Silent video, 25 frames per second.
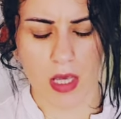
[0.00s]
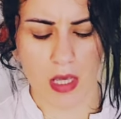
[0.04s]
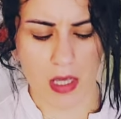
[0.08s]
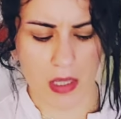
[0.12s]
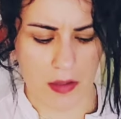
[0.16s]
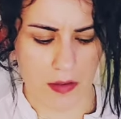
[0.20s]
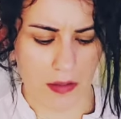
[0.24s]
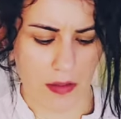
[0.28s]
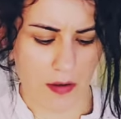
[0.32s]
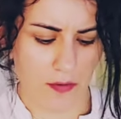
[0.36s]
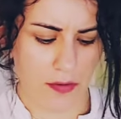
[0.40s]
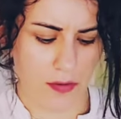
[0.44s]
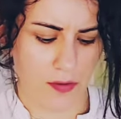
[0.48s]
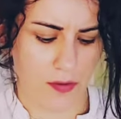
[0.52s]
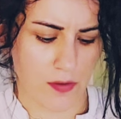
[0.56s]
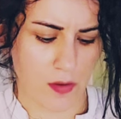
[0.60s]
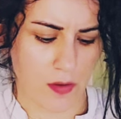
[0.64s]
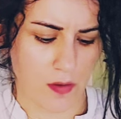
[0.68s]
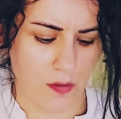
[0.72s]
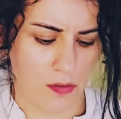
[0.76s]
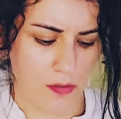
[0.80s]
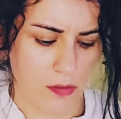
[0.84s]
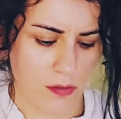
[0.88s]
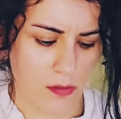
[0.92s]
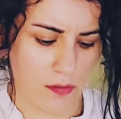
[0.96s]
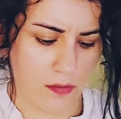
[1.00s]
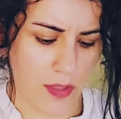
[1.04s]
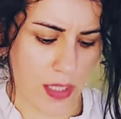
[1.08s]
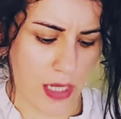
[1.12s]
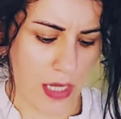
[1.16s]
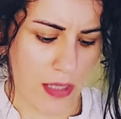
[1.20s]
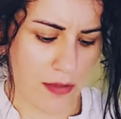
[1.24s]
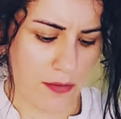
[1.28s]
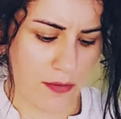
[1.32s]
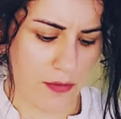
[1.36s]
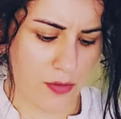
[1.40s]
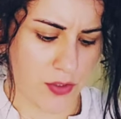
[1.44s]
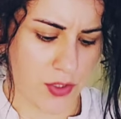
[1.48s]
There is also the
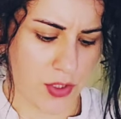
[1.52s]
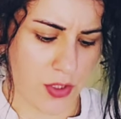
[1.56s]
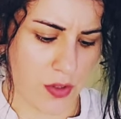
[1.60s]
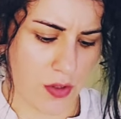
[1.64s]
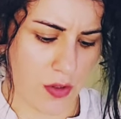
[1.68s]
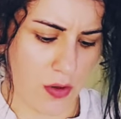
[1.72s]
energy